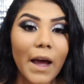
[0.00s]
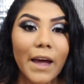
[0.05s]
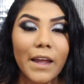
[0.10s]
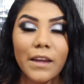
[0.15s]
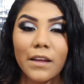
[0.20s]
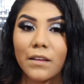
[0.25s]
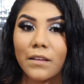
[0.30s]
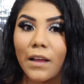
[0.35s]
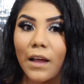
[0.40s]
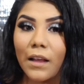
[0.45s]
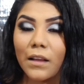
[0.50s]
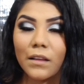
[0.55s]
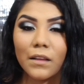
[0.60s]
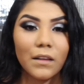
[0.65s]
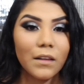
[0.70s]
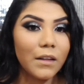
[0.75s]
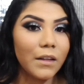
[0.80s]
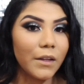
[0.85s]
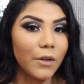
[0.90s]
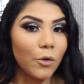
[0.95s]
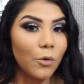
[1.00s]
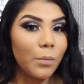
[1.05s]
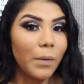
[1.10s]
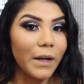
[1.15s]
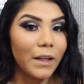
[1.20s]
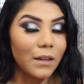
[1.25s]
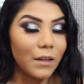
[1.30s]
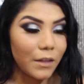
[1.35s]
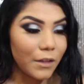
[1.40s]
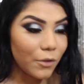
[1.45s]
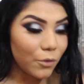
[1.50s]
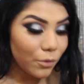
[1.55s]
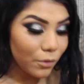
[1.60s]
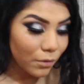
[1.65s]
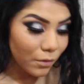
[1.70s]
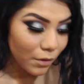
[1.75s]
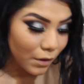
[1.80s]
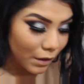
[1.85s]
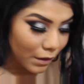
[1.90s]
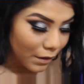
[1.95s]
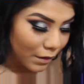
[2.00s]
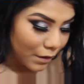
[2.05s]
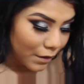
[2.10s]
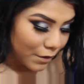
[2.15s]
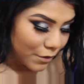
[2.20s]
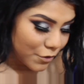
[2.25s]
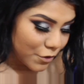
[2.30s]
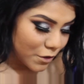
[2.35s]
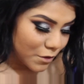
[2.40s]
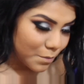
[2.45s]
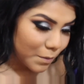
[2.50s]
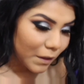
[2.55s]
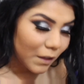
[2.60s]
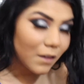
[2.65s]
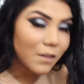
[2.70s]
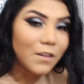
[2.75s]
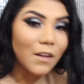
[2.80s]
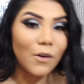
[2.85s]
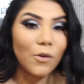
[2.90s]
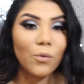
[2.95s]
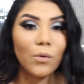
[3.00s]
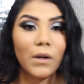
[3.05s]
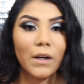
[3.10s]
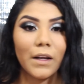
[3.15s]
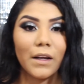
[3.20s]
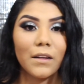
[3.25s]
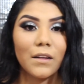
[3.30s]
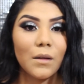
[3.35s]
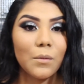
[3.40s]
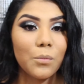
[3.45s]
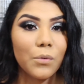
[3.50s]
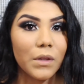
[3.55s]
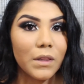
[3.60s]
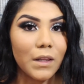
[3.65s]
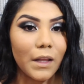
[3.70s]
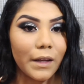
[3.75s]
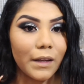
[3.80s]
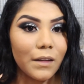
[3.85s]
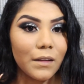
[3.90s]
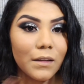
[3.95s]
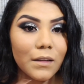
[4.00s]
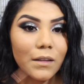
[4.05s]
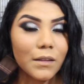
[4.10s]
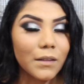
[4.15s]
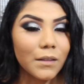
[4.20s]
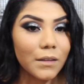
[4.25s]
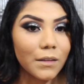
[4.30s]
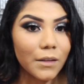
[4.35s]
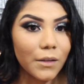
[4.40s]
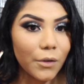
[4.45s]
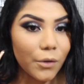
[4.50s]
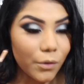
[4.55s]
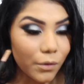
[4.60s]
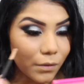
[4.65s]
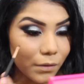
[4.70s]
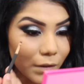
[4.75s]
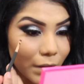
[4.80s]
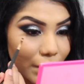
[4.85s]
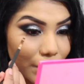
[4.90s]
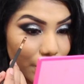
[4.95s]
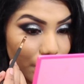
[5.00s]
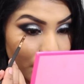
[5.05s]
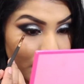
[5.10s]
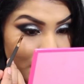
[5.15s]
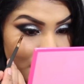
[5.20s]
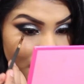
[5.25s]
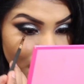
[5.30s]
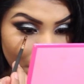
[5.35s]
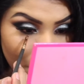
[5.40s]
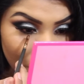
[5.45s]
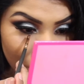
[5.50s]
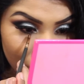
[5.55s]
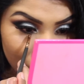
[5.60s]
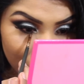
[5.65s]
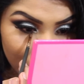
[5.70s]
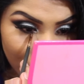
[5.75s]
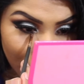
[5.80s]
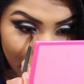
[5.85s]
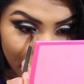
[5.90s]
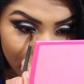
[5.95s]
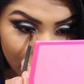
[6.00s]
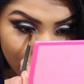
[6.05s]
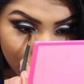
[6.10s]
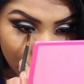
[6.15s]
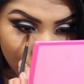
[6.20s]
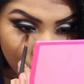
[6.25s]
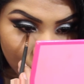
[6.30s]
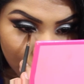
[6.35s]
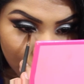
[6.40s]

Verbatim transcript: adding that little by little just because I don't want to end up with like a crazy amount of black.